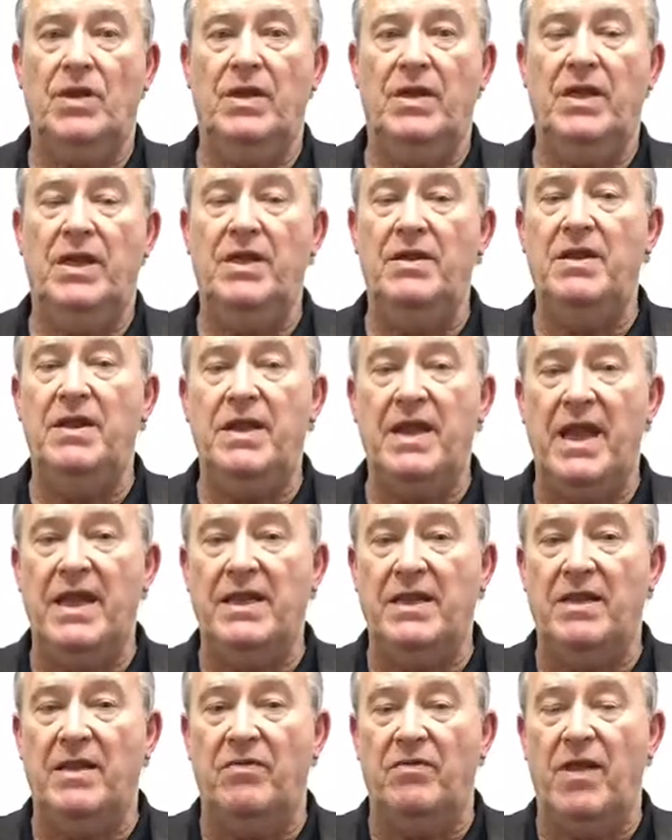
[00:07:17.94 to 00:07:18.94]

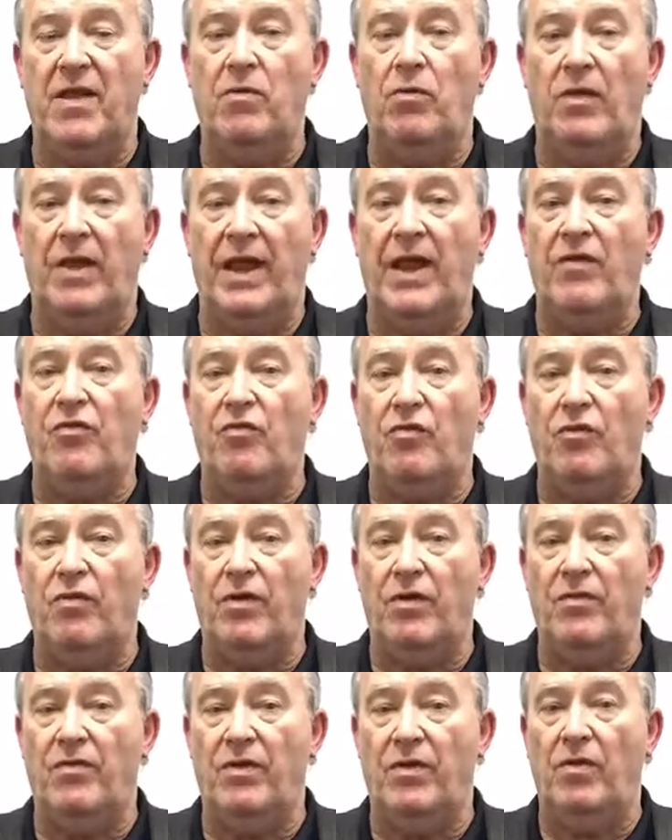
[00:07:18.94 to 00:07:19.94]
indicating that they will answer
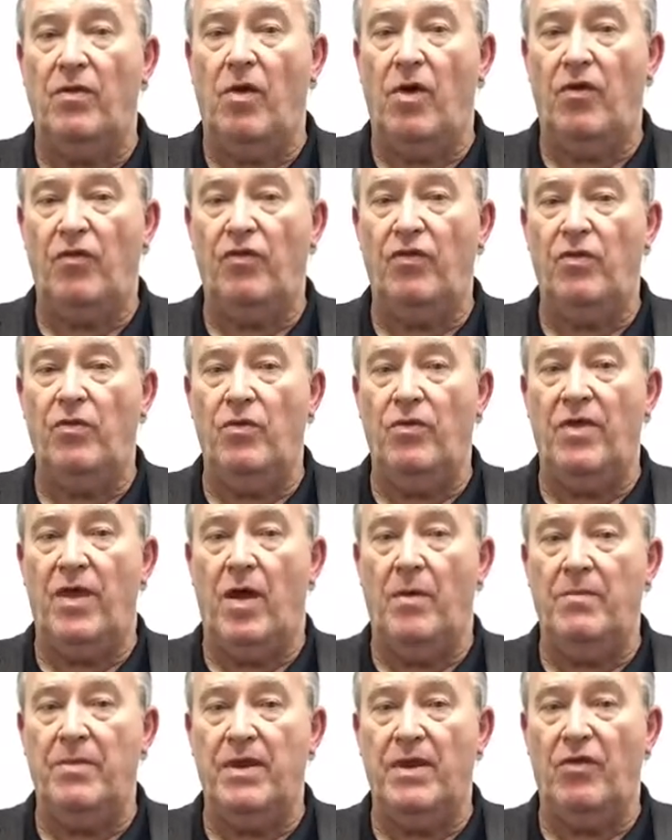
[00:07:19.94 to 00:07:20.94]
the lawsuit
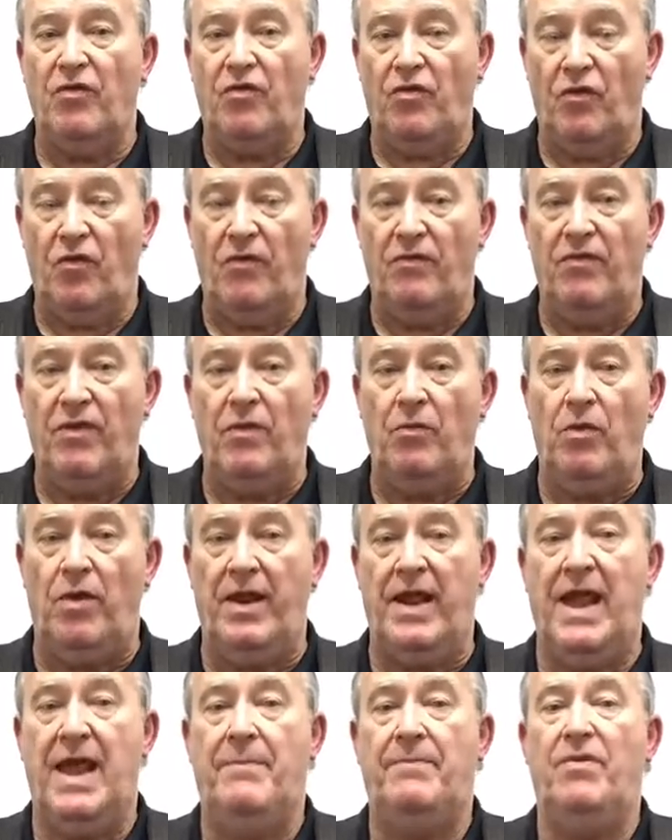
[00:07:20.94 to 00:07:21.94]
without being served, then what
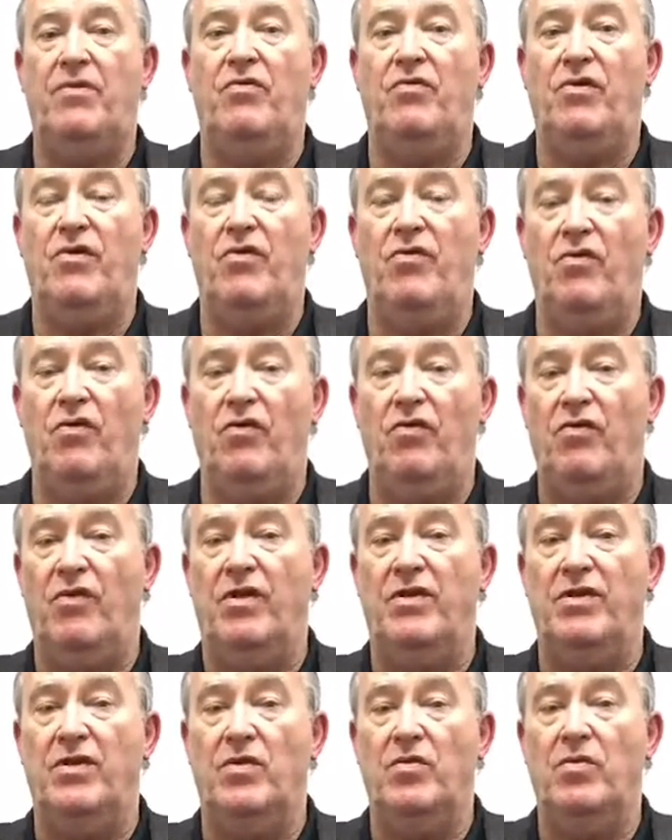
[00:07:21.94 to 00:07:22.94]
happens is
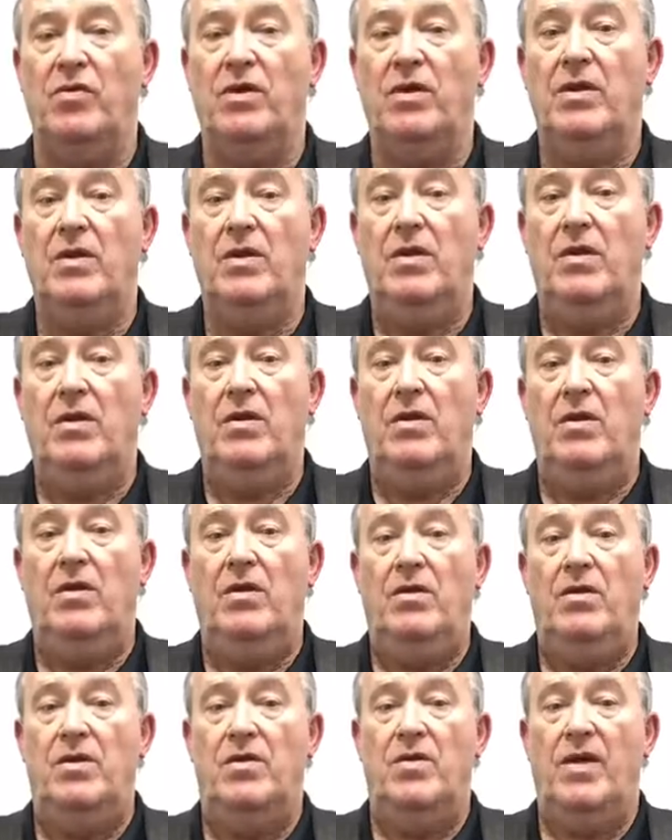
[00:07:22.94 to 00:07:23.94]
that you
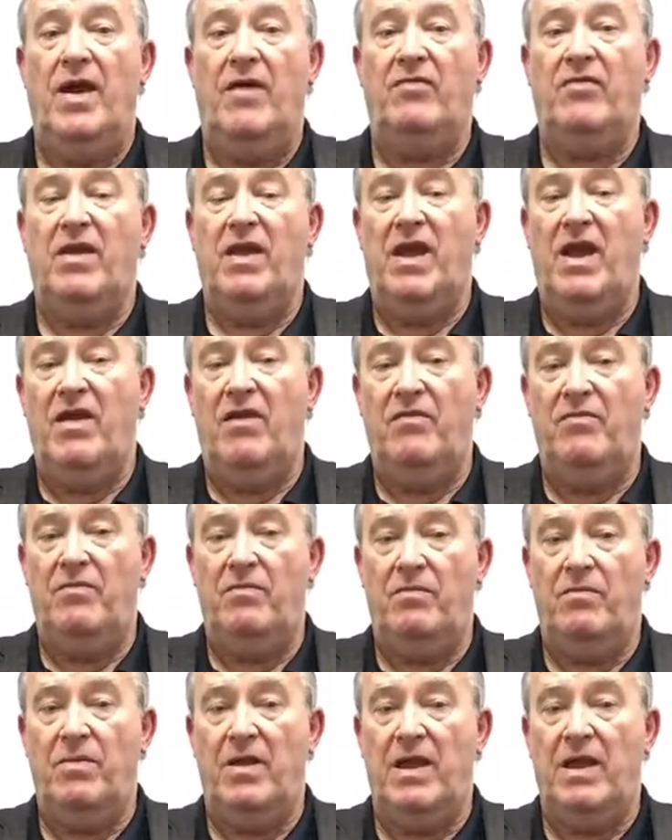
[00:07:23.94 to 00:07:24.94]
have to have
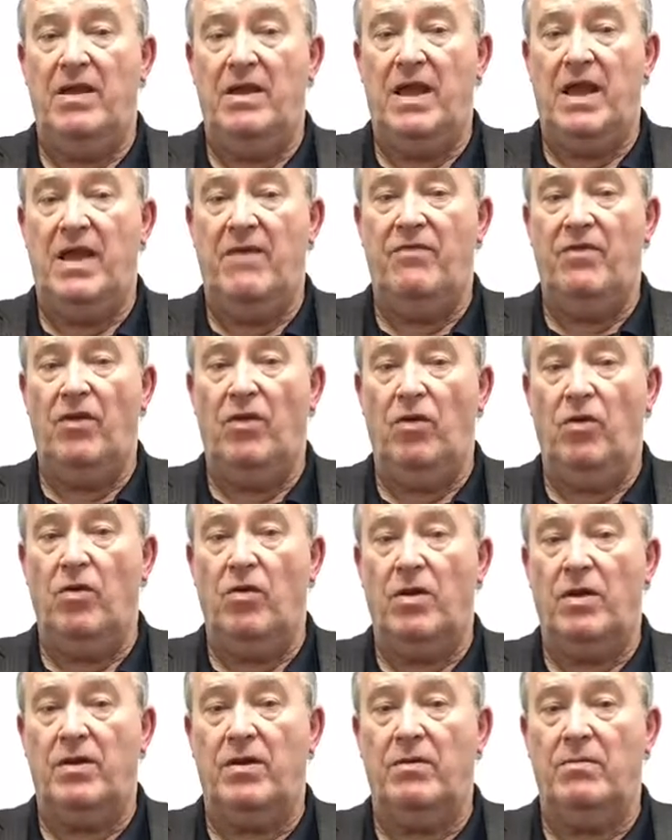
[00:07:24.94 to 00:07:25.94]
the
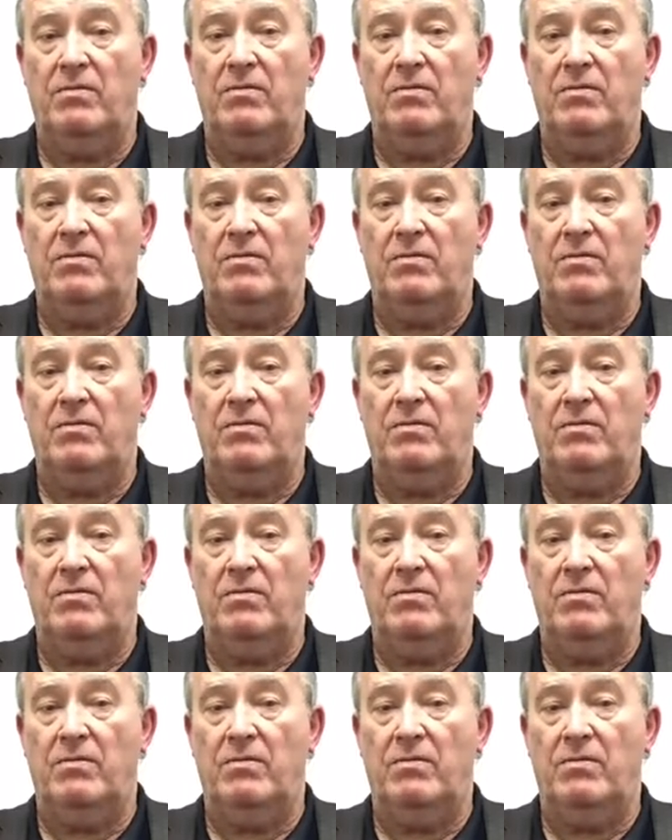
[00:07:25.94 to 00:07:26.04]
clerk